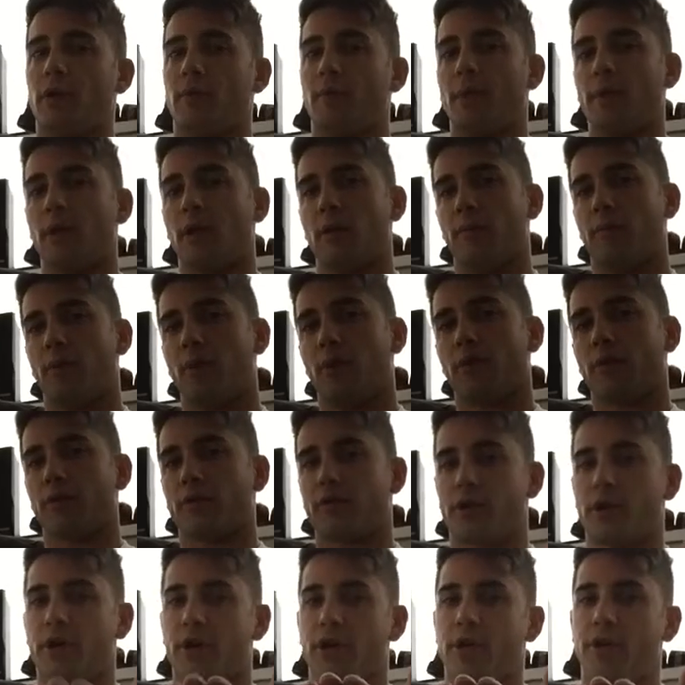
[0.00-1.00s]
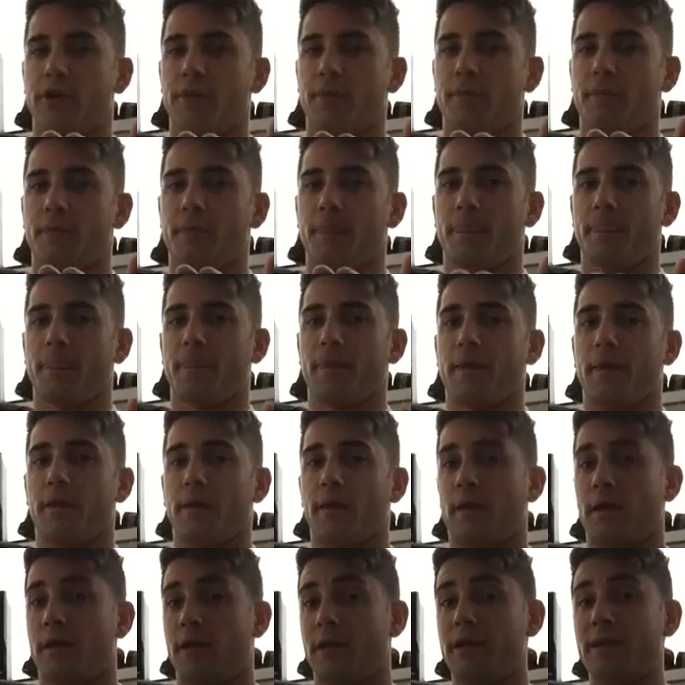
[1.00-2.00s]
Am I going to bulk or cut?
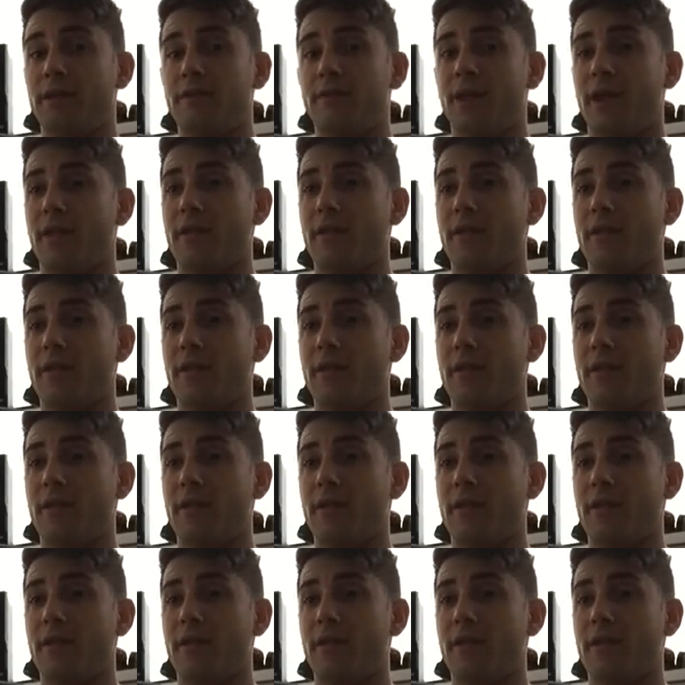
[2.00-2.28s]
And even